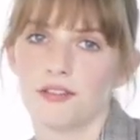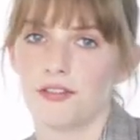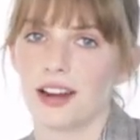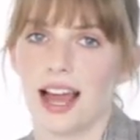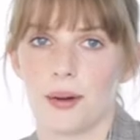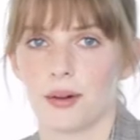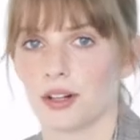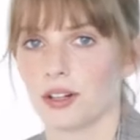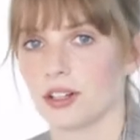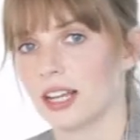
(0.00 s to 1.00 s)

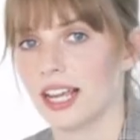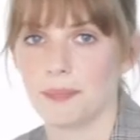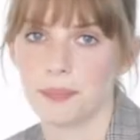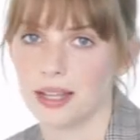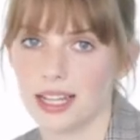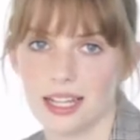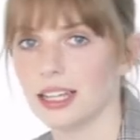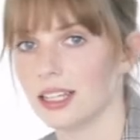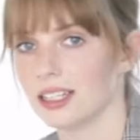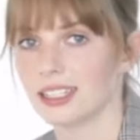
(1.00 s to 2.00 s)
flower
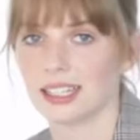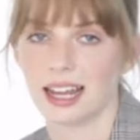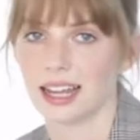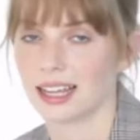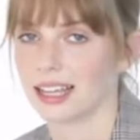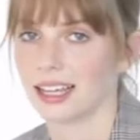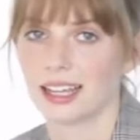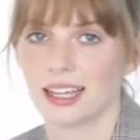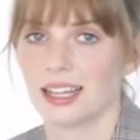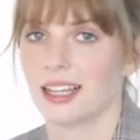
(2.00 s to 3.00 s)
hippie to like
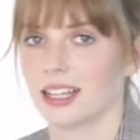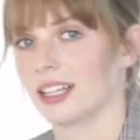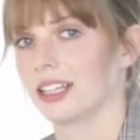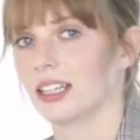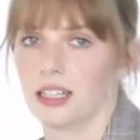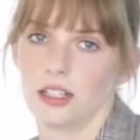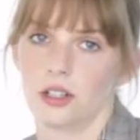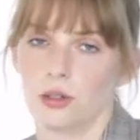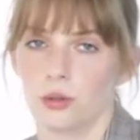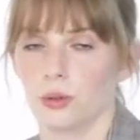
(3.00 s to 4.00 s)

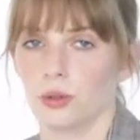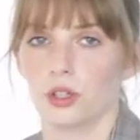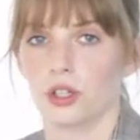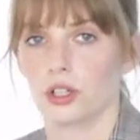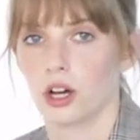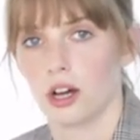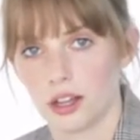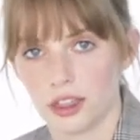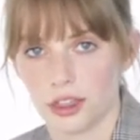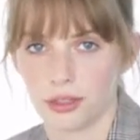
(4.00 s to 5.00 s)
cool
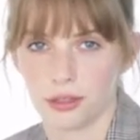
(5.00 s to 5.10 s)
goth